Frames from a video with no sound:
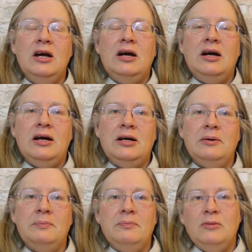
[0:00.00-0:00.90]

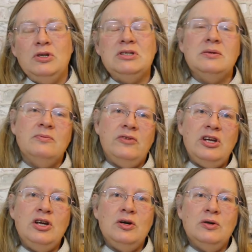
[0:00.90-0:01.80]
on some
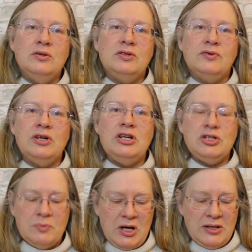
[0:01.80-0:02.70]
videos for
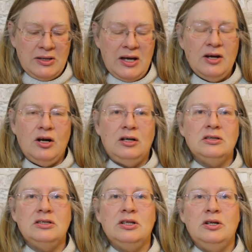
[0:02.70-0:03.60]
each month, and
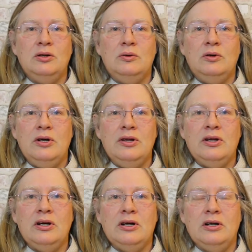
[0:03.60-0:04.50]
also on
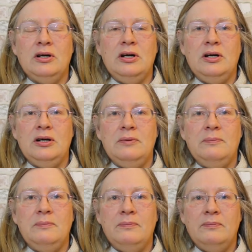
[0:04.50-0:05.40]
their
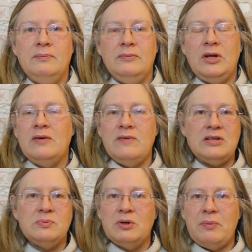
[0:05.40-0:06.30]
like
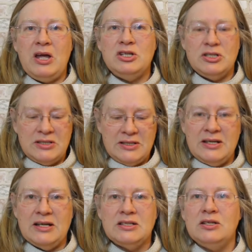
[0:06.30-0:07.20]
Facebook pages and
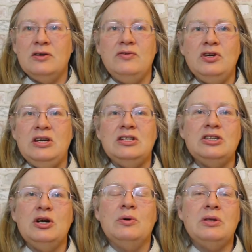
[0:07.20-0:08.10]
things. So if you need
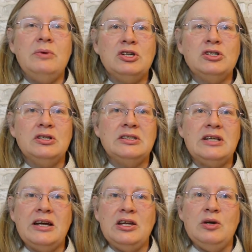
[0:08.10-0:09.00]
to know what the picture looks
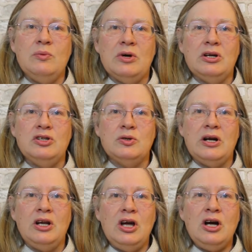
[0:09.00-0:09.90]
like and you want to join
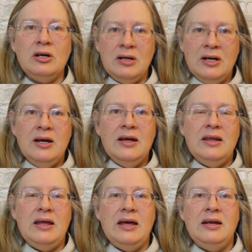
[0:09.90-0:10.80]
along,
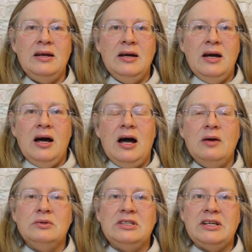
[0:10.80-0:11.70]
then I
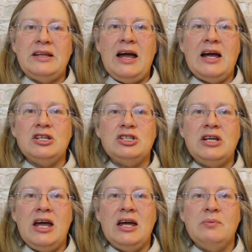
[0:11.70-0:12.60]
will stick the
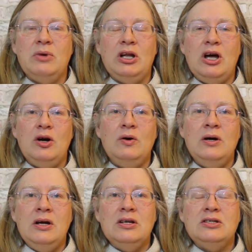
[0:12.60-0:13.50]
hashtag below
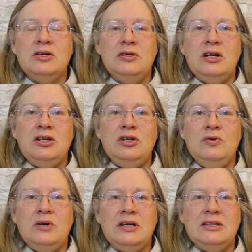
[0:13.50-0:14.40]
so that
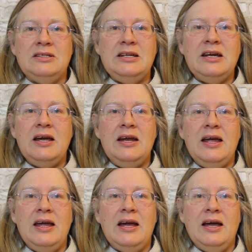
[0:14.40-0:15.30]
you can see it
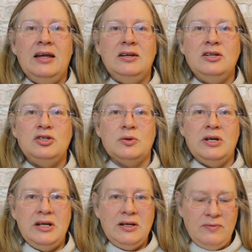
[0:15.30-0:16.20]
and
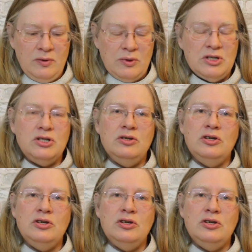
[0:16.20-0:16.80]
join in if you want to. You